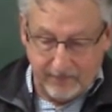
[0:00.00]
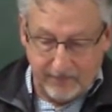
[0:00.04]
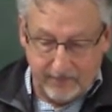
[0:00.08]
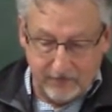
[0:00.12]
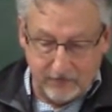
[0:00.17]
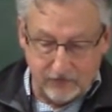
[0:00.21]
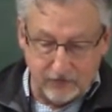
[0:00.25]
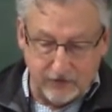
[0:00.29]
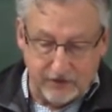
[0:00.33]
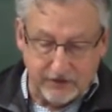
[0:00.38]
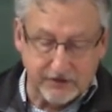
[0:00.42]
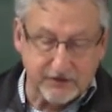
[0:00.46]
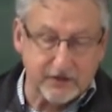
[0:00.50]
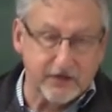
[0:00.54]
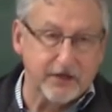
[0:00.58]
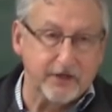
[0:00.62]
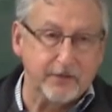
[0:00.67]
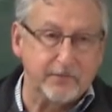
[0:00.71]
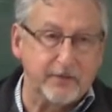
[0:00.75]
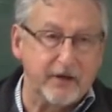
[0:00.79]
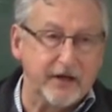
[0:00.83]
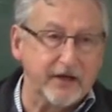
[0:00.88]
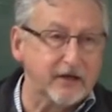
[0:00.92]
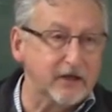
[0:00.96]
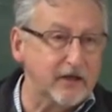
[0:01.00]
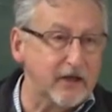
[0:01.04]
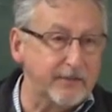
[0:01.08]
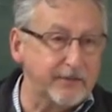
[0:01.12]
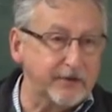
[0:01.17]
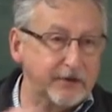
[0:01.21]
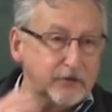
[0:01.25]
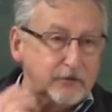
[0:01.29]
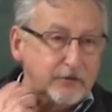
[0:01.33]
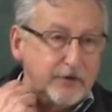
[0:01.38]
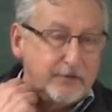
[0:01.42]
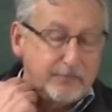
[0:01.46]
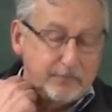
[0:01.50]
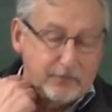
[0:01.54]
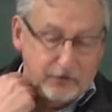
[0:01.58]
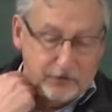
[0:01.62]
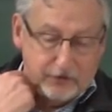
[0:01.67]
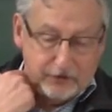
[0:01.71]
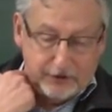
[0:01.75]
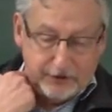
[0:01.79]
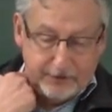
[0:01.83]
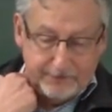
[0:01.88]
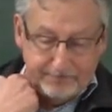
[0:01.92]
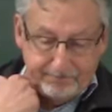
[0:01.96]
Translated by Clement
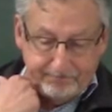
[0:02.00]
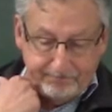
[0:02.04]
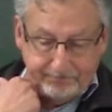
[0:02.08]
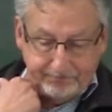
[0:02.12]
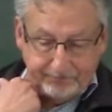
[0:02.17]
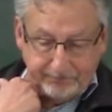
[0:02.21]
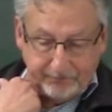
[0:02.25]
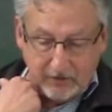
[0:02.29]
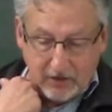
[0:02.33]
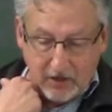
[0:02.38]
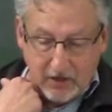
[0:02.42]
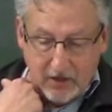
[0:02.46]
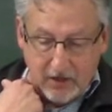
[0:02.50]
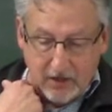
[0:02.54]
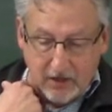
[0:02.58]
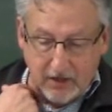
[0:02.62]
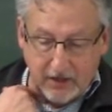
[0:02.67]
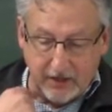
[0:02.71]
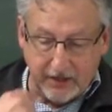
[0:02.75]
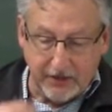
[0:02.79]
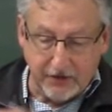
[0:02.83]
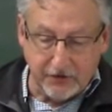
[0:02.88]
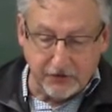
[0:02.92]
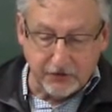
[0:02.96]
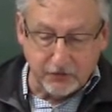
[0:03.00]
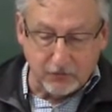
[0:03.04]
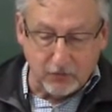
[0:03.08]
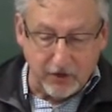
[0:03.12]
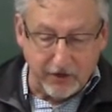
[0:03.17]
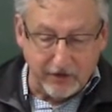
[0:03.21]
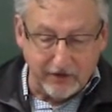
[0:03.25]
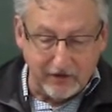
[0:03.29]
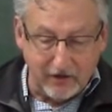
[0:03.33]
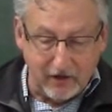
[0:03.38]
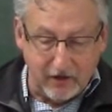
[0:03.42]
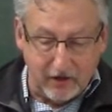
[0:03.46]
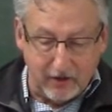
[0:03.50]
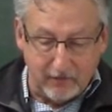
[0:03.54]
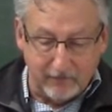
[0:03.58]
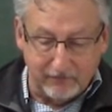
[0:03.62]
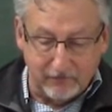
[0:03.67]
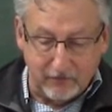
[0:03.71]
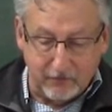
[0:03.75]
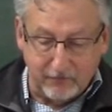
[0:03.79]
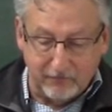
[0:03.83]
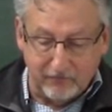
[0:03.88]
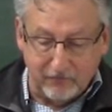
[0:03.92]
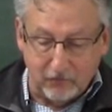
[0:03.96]
Greenberg. And here's one uh,
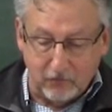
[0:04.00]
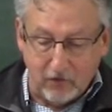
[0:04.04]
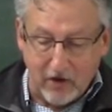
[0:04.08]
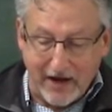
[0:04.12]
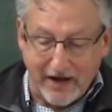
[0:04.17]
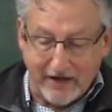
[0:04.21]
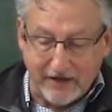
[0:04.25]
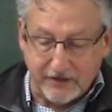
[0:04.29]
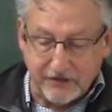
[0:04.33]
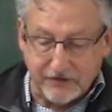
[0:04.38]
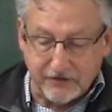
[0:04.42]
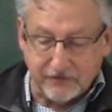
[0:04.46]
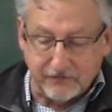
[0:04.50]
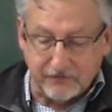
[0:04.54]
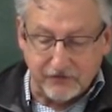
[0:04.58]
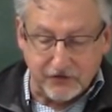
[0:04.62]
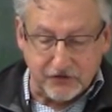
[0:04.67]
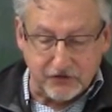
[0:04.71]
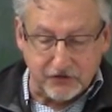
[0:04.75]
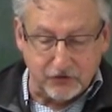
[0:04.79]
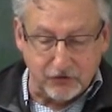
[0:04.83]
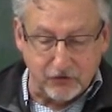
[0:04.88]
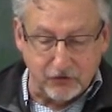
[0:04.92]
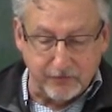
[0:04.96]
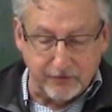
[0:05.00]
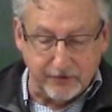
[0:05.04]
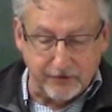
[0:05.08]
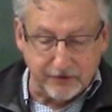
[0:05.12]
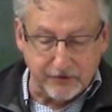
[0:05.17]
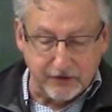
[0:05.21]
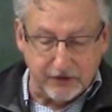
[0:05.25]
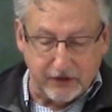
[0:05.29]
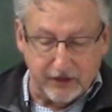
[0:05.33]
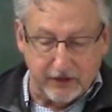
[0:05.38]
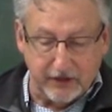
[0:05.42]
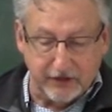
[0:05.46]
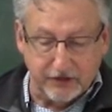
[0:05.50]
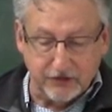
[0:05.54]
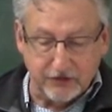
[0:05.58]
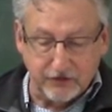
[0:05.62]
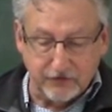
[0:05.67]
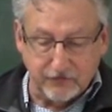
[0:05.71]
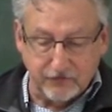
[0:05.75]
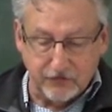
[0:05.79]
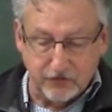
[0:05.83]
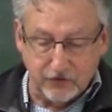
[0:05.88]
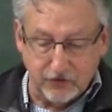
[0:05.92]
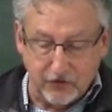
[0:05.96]
from Varieties of Disturbance, a
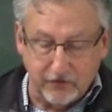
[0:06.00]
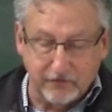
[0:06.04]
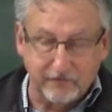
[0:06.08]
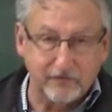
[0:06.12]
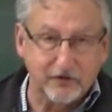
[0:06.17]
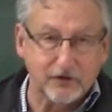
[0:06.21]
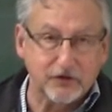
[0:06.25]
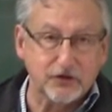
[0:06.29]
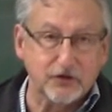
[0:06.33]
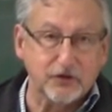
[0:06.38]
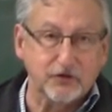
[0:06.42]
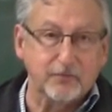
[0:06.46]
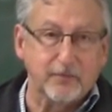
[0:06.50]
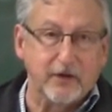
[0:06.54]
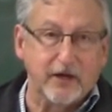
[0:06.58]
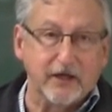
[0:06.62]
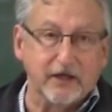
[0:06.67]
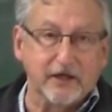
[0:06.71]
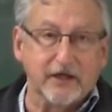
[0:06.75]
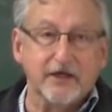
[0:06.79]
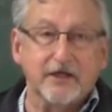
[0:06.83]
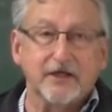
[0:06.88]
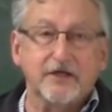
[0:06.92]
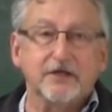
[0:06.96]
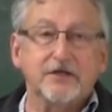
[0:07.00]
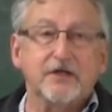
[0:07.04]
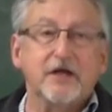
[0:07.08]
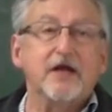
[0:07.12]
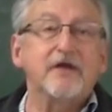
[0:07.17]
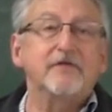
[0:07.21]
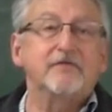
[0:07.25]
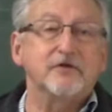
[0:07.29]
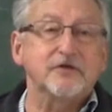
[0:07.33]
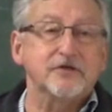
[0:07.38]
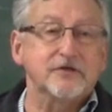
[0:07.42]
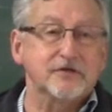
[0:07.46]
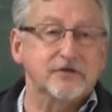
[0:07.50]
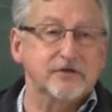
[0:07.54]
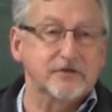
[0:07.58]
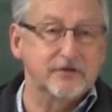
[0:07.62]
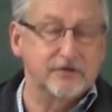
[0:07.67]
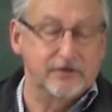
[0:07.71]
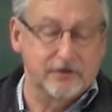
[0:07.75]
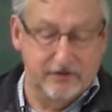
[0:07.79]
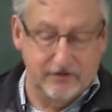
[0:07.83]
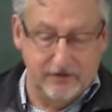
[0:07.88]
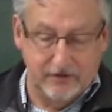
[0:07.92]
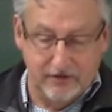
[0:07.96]
collection of short fiction by Lydia Davis.
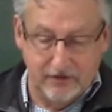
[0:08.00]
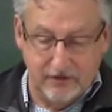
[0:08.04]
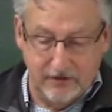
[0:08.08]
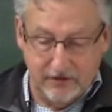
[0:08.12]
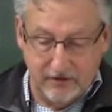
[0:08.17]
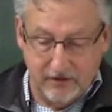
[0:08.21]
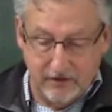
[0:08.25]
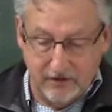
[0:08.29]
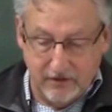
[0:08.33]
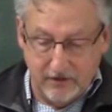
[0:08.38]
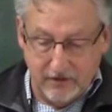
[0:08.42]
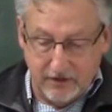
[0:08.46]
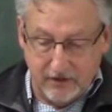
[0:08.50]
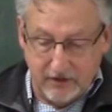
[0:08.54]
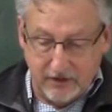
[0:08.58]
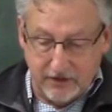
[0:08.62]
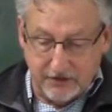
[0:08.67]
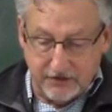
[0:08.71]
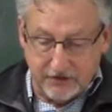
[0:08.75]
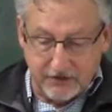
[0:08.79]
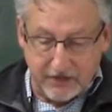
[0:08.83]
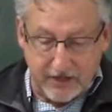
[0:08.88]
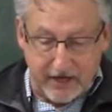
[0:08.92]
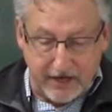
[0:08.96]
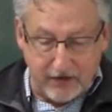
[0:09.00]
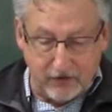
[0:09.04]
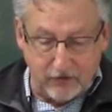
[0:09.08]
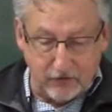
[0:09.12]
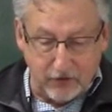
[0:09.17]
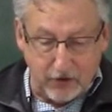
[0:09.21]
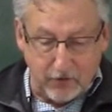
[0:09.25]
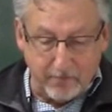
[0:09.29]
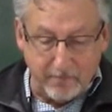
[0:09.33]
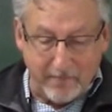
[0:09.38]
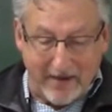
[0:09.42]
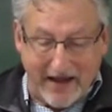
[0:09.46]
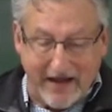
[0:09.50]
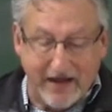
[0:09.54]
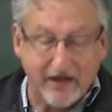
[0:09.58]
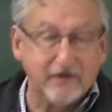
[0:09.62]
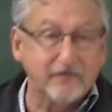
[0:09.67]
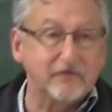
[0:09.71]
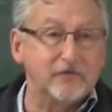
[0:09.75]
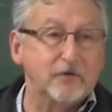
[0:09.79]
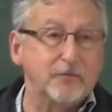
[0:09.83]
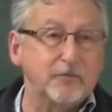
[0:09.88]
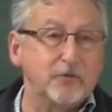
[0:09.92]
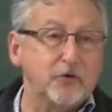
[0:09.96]
It's titled A
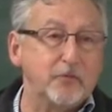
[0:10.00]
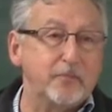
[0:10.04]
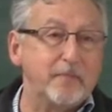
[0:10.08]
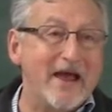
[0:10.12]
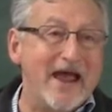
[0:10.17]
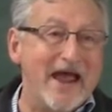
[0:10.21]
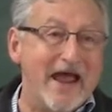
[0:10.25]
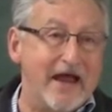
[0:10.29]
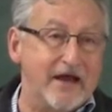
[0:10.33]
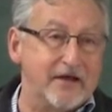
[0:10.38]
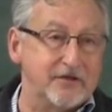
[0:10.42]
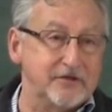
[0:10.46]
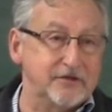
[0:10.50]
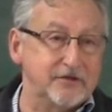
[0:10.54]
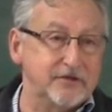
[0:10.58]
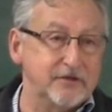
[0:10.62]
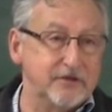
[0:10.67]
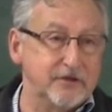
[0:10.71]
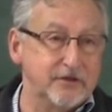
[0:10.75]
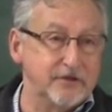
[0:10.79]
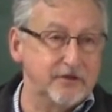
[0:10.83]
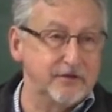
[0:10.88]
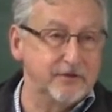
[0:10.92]
Man from Her Past.